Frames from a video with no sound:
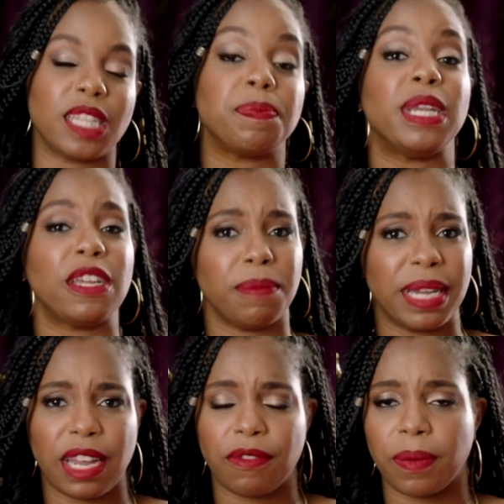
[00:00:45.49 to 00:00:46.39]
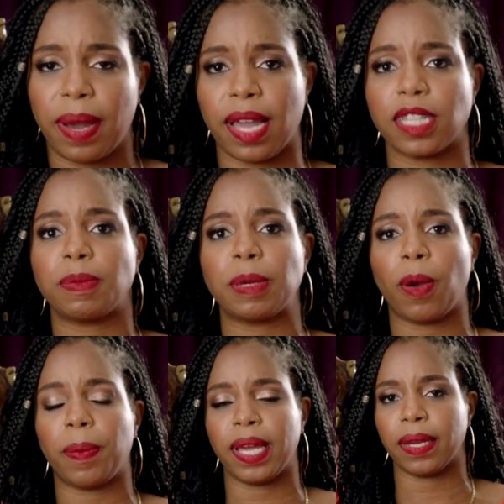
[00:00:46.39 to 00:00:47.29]
It's beneath me in every way. Speak
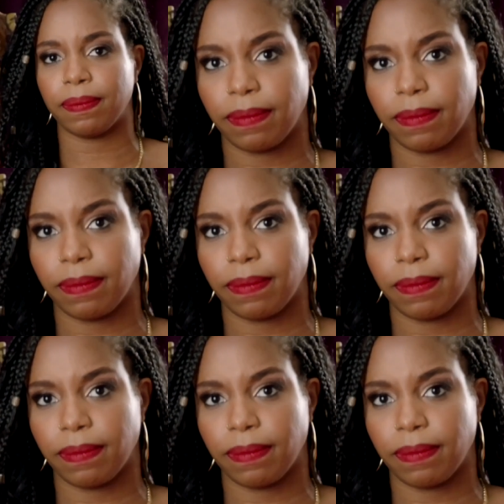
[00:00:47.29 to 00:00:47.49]
properly.